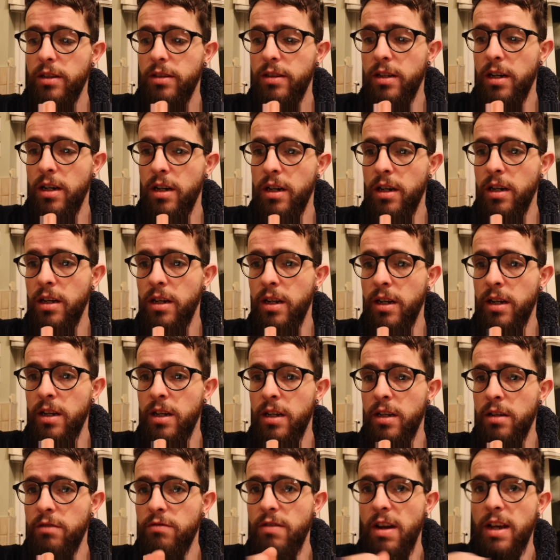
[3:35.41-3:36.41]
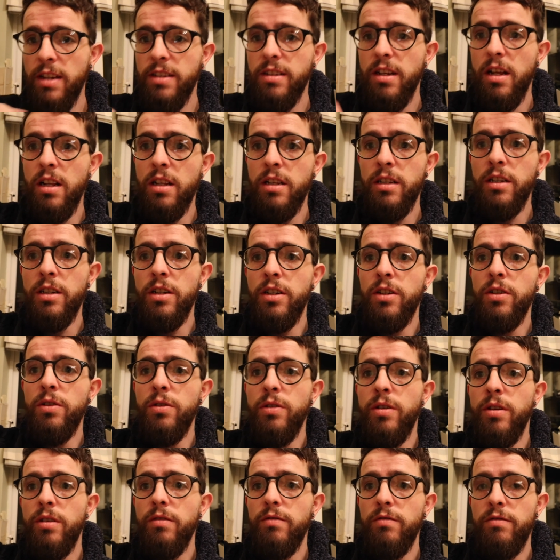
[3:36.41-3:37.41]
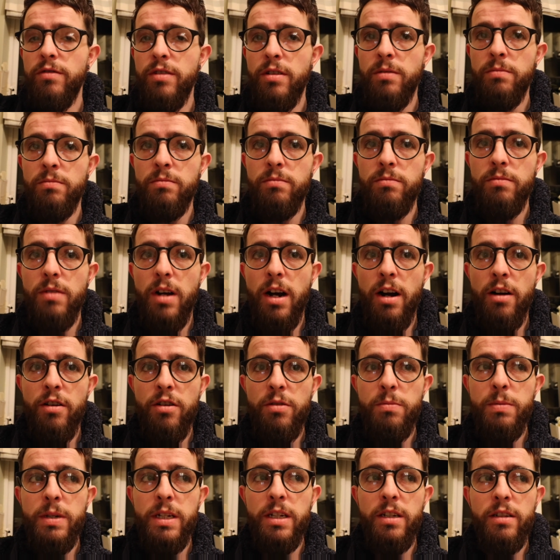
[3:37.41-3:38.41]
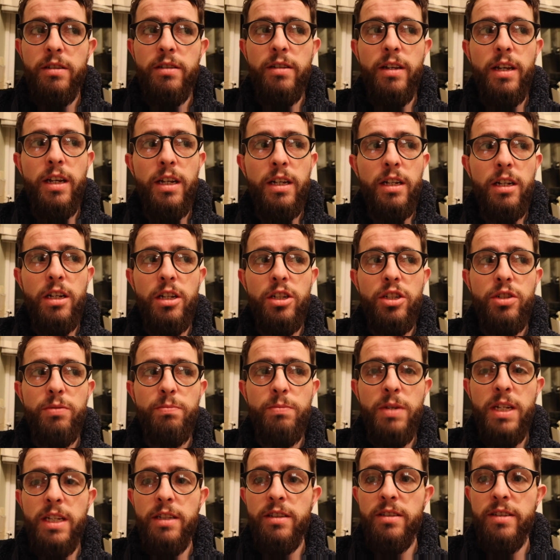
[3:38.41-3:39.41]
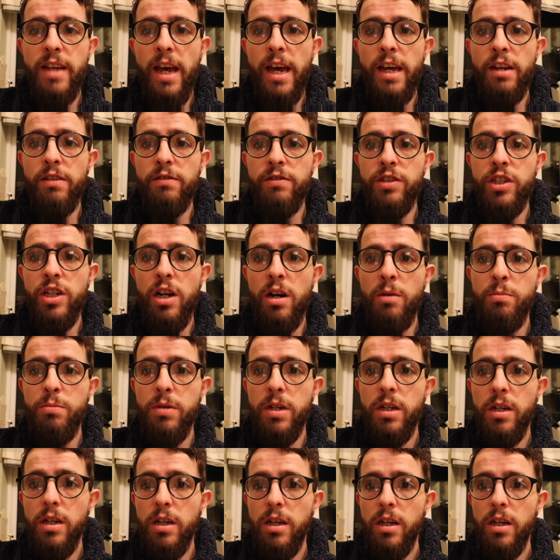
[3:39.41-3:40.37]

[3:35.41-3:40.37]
That uh, Ras el Hanout from Arabic to English means head of shop.